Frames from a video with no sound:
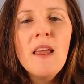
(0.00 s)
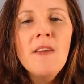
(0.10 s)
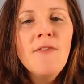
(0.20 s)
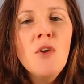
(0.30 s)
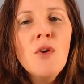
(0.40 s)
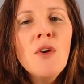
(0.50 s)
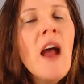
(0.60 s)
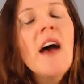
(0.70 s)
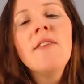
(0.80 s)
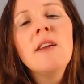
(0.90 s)
If you're
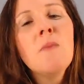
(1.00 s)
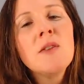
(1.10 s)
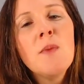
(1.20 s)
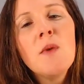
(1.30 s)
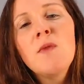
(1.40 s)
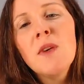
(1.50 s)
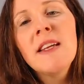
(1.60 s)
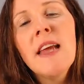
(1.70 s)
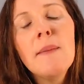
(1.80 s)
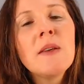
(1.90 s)
having multiple food and
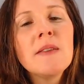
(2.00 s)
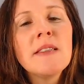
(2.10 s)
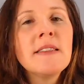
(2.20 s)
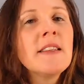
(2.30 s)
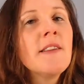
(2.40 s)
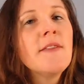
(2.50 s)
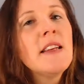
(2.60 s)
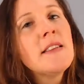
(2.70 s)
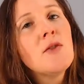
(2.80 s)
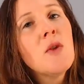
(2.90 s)
chemical
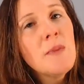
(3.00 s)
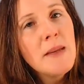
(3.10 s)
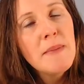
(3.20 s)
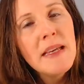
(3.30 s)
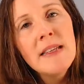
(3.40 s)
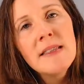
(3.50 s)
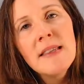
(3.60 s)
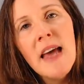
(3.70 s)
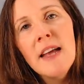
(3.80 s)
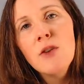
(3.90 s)
sensitivities, it normally means
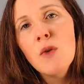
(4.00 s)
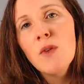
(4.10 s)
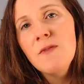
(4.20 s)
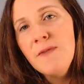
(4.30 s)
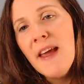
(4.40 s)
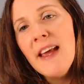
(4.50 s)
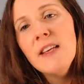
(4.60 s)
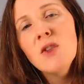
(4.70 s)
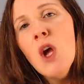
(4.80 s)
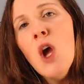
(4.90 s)
that your
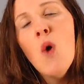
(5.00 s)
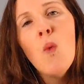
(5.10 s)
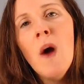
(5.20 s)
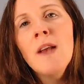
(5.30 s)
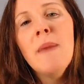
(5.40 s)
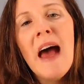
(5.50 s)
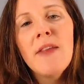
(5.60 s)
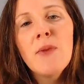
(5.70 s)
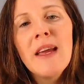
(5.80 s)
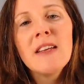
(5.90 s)
phase 1
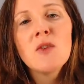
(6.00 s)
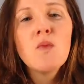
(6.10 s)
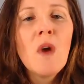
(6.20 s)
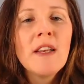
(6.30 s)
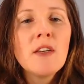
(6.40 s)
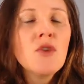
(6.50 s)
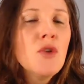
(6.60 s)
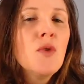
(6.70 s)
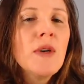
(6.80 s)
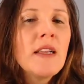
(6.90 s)
pathway is running
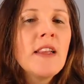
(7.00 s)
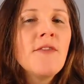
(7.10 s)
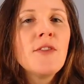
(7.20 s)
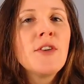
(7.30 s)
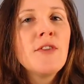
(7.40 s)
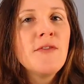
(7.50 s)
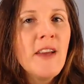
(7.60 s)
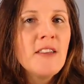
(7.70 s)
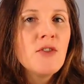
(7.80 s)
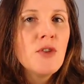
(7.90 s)
too quickly for your
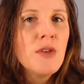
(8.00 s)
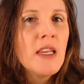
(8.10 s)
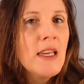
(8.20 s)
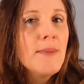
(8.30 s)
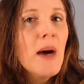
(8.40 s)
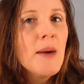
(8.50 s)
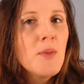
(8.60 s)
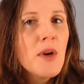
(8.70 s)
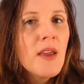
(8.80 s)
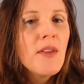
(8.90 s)
phase 2 to keep
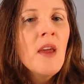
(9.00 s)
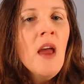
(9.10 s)
up with.